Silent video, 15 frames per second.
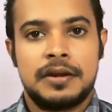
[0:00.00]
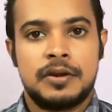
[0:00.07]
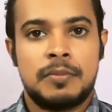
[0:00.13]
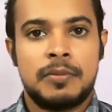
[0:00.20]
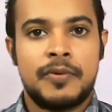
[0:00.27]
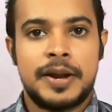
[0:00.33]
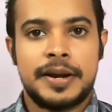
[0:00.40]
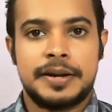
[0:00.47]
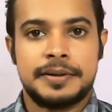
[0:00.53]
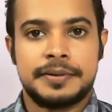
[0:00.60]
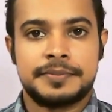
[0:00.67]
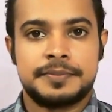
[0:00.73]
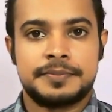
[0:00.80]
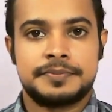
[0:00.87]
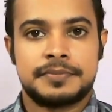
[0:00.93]
Number one,
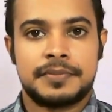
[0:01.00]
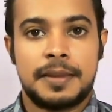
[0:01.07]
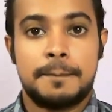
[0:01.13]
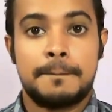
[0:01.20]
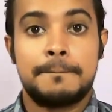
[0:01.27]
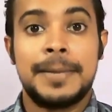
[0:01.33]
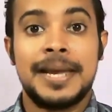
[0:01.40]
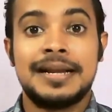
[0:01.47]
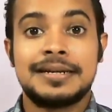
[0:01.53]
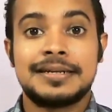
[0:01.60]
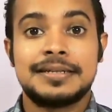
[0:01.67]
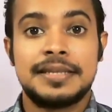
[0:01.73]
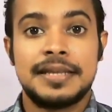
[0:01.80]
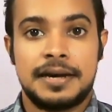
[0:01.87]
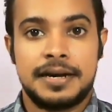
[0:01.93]

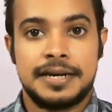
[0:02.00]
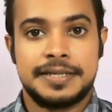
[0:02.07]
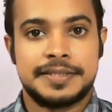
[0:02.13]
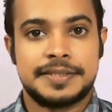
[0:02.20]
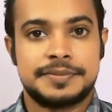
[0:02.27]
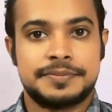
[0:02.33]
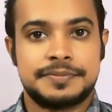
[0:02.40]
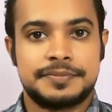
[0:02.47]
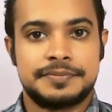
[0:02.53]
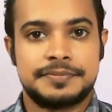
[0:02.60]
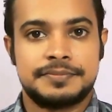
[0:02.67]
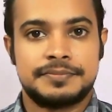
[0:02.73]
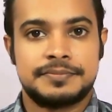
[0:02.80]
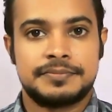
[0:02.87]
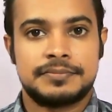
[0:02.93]
melt the ice.
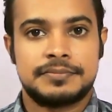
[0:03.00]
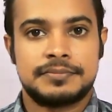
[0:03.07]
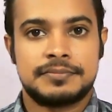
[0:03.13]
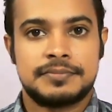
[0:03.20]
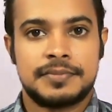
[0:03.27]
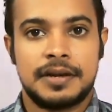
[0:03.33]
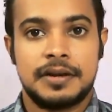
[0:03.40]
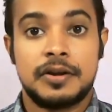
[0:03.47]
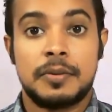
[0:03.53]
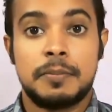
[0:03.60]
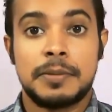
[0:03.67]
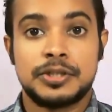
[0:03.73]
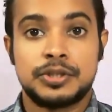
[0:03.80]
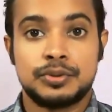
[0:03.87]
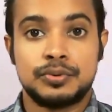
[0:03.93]

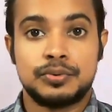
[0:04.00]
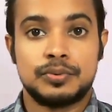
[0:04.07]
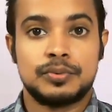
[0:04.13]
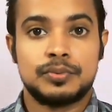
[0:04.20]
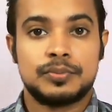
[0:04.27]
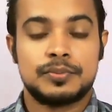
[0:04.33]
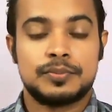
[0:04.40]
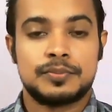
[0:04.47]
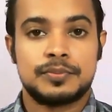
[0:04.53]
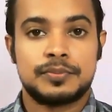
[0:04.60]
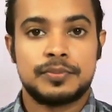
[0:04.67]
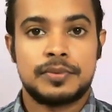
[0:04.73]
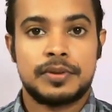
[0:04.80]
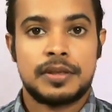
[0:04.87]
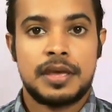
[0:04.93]
Number two,
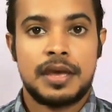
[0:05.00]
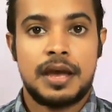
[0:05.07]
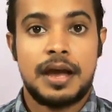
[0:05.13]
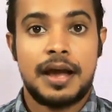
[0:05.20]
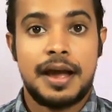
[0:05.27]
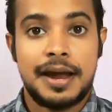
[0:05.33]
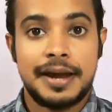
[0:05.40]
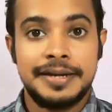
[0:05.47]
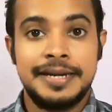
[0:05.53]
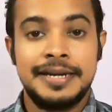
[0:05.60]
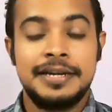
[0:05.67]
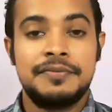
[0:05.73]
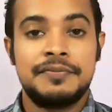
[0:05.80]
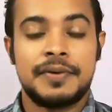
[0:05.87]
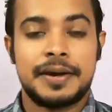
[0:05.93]

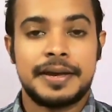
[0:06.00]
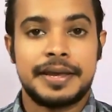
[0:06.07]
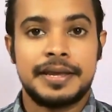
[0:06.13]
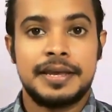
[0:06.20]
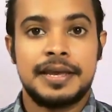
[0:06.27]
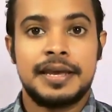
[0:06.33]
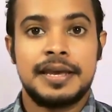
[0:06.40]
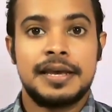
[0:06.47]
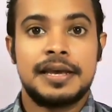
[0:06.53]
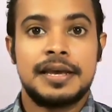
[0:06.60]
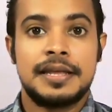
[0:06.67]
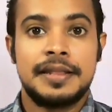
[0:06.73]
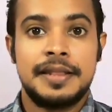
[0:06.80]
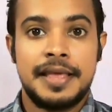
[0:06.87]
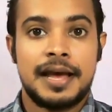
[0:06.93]
identify
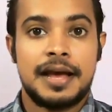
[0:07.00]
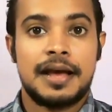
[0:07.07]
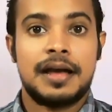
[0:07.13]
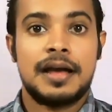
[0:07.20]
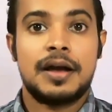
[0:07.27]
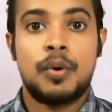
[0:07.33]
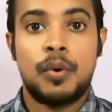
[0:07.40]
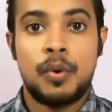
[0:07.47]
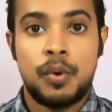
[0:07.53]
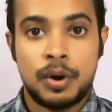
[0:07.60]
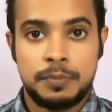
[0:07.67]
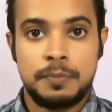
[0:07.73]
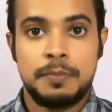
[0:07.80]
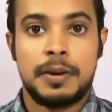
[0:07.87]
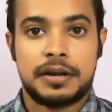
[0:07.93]
their
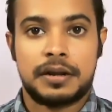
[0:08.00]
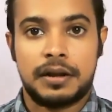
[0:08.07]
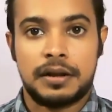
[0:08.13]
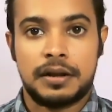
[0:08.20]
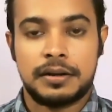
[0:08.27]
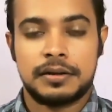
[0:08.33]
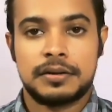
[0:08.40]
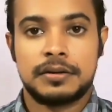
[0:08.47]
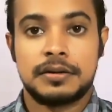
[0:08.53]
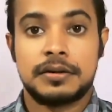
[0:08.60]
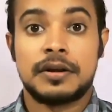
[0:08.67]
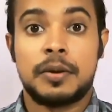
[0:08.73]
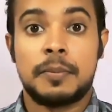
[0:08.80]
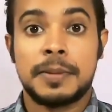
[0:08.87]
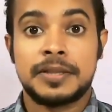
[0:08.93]
hot button.
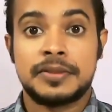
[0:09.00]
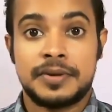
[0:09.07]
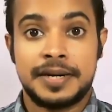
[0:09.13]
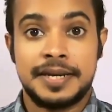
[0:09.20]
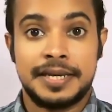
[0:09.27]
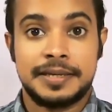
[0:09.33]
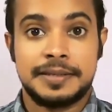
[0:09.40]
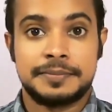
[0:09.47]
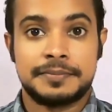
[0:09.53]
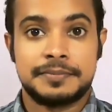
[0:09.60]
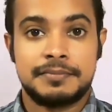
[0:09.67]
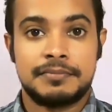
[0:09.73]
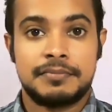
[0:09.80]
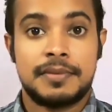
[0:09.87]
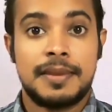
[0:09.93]
Number three,
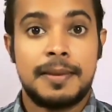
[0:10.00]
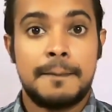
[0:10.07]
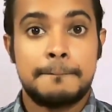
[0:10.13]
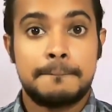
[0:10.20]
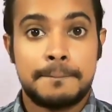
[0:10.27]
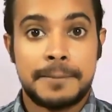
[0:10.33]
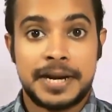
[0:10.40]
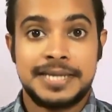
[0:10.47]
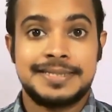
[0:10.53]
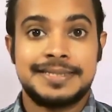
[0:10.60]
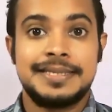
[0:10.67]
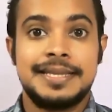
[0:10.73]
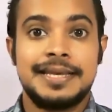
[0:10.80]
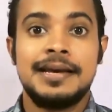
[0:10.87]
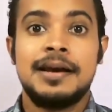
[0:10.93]
press
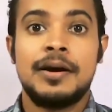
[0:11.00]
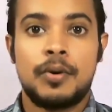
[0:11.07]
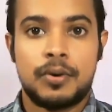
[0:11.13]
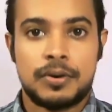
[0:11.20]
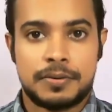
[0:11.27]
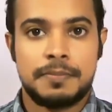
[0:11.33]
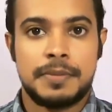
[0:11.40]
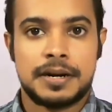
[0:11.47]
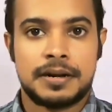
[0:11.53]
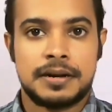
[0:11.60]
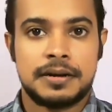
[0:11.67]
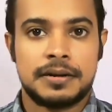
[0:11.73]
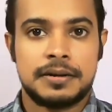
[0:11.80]
the hot button.